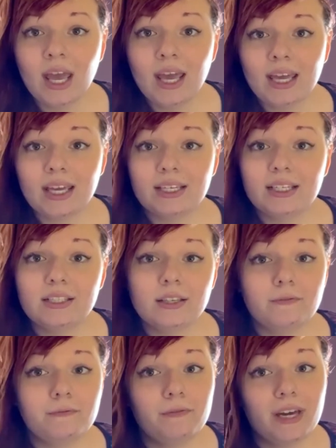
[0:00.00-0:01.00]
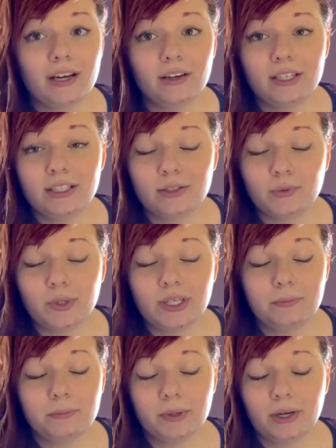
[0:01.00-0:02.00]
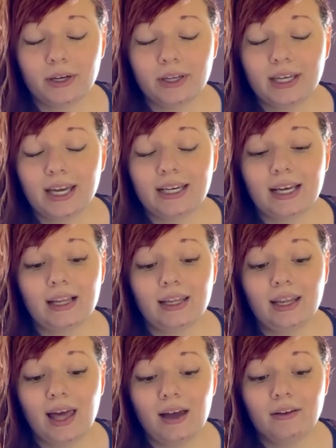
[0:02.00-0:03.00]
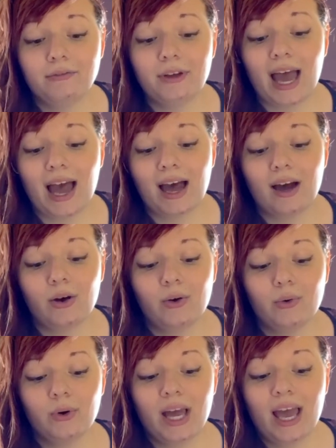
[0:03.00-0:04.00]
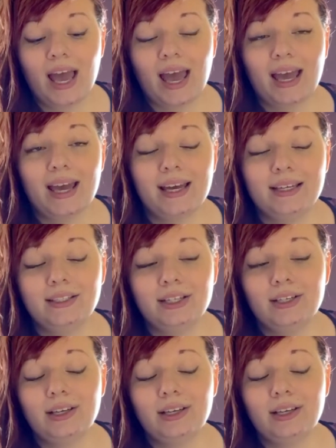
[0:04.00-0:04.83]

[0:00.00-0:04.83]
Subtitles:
It is a very sweet book, and I love how Ed,